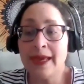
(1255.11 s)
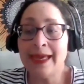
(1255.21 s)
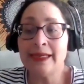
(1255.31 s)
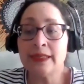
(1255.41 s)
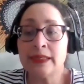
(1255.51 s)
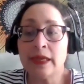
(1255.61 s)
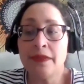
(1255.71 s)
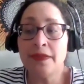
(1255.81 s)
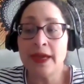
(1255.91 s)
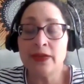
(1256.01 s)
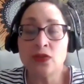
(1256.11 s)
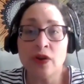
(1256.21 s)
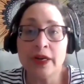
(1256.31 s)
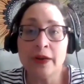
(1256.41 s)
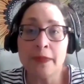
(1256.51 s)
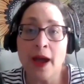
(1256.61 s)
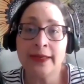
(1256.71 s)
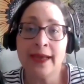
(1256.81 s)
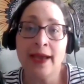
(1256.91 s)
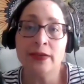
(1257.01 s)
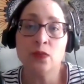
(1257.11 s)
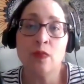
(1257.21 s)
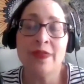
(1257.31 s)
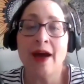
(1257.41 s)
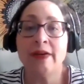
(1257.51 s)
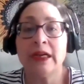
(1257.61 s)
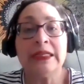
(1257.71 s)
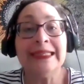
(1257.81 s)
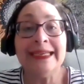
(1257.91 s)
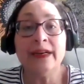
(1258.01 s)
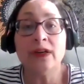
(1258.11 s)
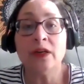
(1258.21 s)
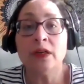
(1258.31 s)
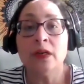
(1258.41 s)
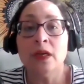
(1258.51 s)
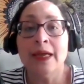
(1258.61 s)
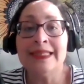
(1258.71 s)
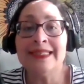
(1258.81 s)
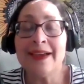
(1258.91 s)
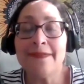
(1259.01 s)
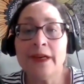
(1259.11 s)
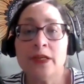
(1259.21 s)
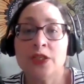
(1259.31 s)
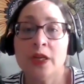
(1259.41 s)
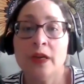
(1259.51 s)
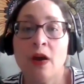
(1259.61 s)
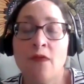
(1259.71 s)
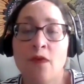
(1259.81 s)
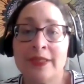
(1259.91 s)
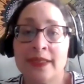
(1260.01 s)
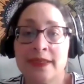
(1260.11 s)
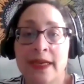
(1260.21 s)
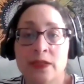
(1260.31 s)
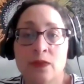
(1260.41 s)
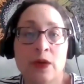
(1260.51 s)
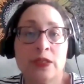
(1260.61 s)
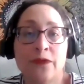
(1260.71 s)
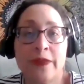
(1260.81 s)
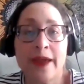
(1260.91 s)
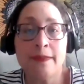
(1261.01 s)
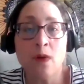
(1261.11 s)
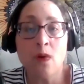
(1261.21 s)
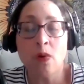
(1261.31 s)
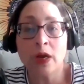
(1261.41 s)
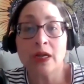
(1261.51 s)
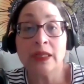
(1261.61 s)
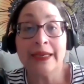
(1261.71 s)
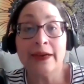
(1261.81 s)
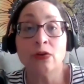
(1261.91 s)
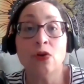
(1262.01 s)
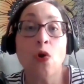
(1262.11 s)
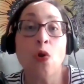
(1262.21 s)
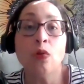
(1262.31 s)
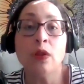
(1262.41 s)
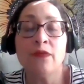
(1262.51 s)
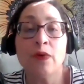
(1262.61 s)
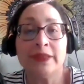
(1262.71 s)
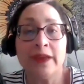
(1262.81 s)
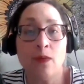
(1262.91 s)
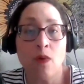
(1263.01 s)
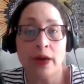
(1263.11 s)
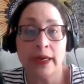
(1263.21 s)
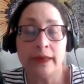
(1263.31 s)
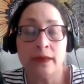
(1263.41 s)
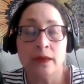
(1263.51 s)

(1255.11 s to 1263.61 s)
is they started a podcast without a clear definition of what success was for them or a clear goal of what they wanted.